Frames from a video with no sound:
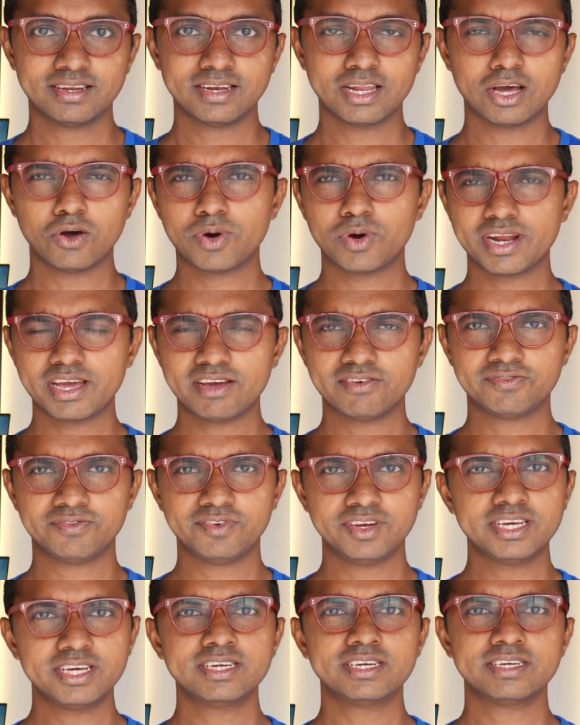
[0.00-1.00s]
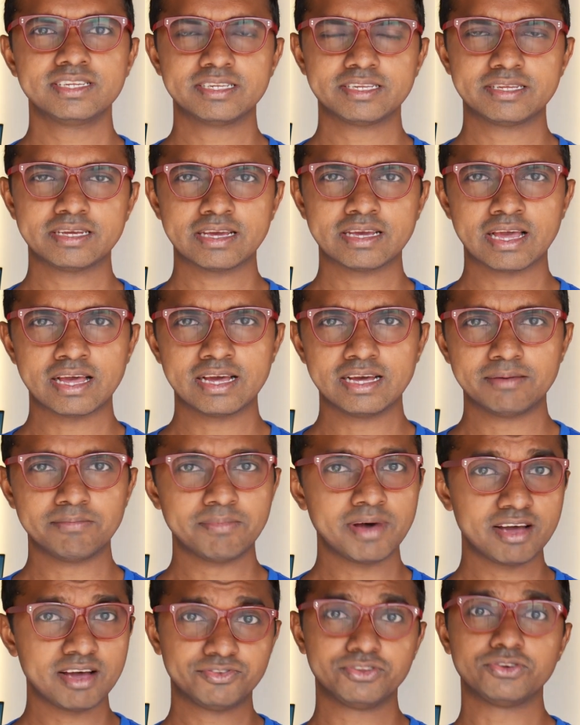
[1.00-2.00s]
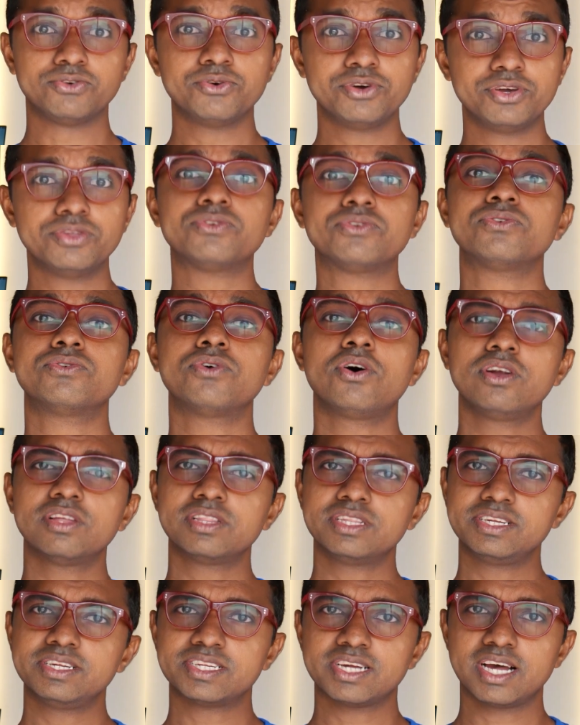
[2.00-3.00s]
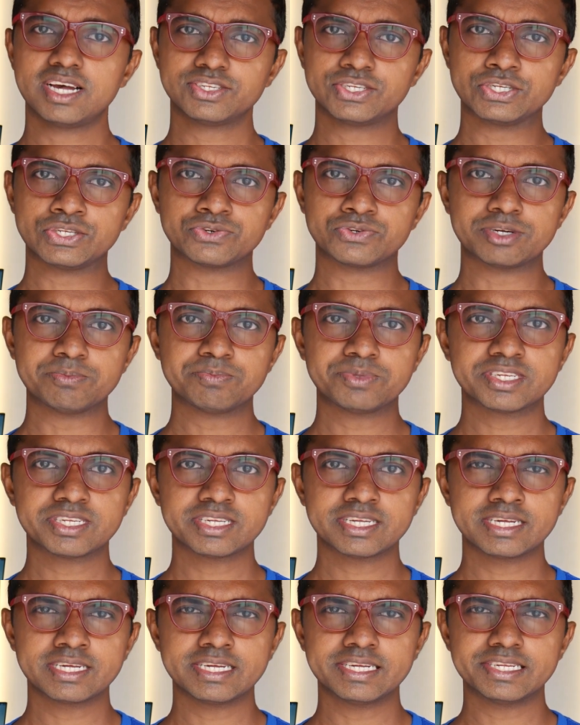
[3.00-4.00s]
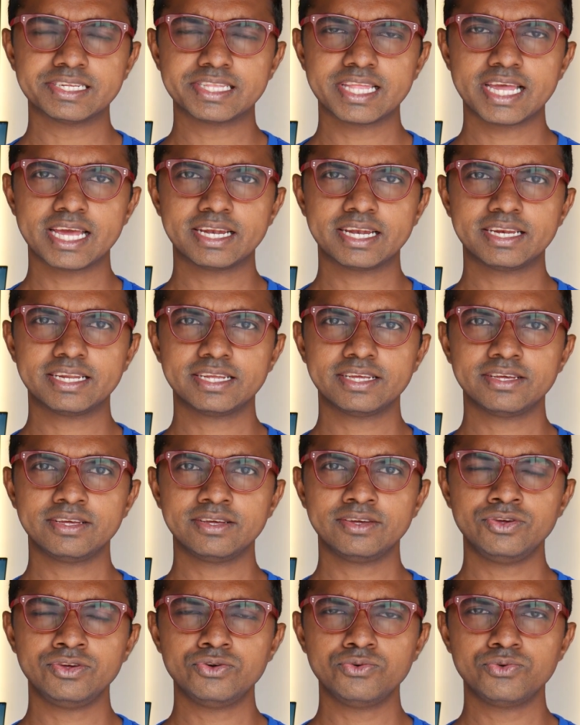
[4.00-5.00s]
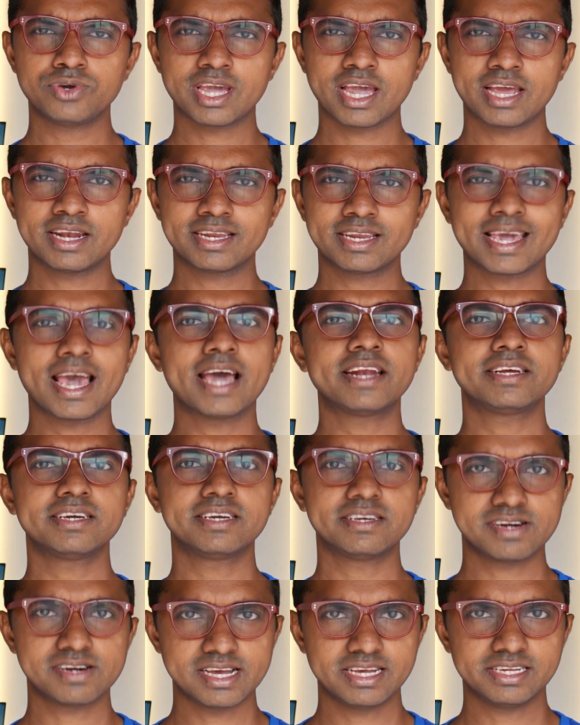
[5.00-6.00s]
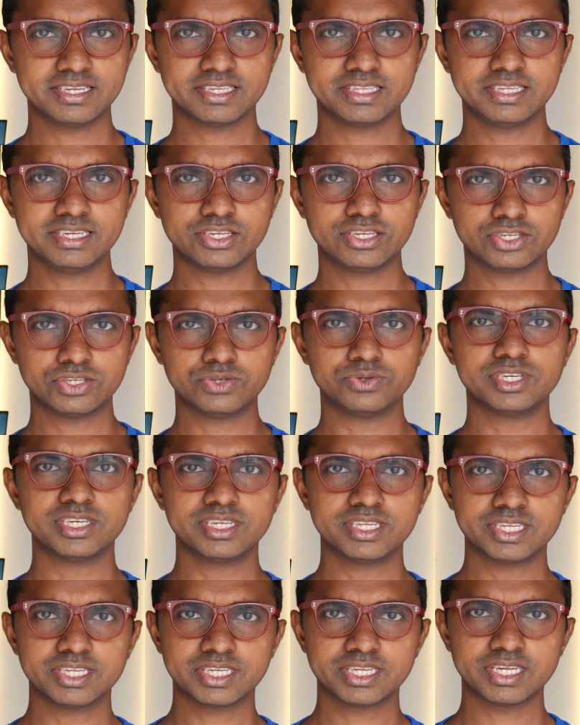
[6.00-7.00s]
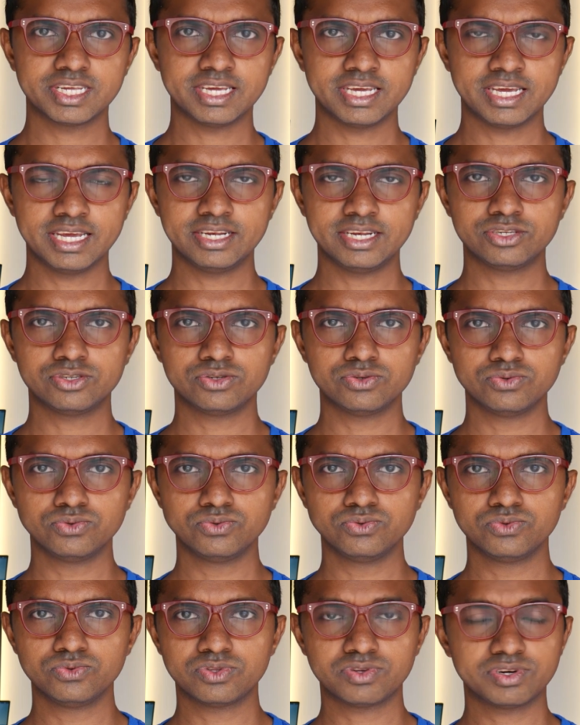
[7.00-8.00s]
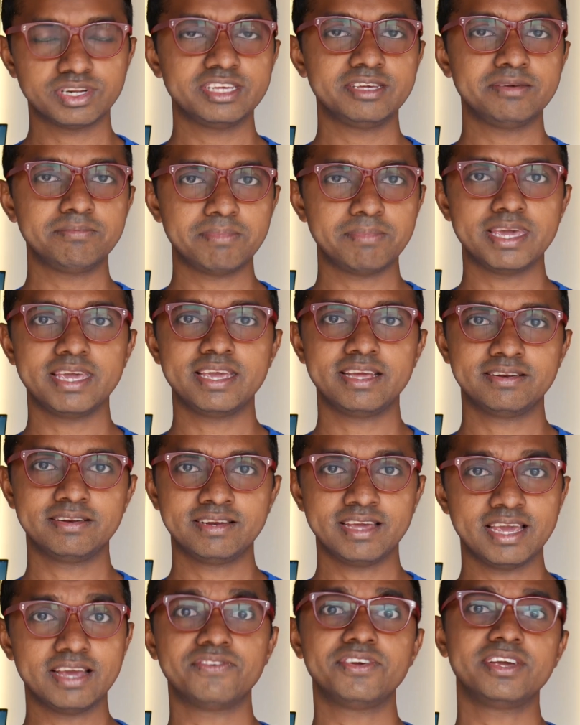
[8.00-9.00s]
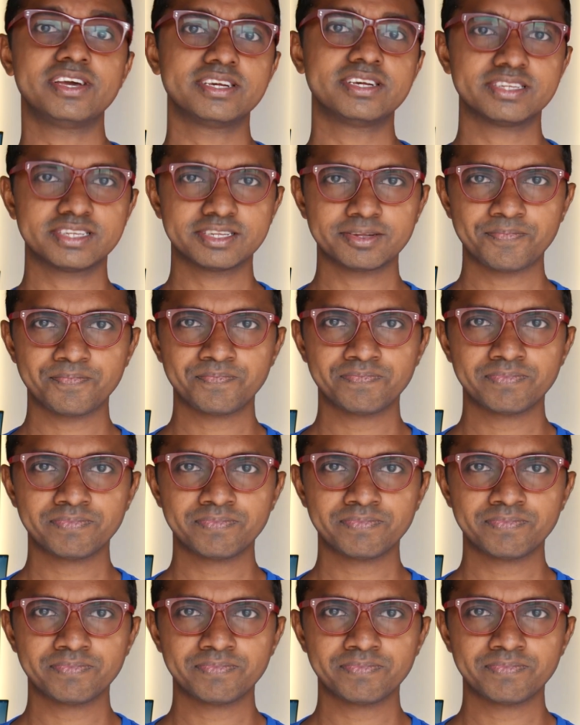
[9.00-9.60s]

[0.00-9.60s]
Now, what I've learned after going through all of these answer scripts is that you can categorize these students into three main areas.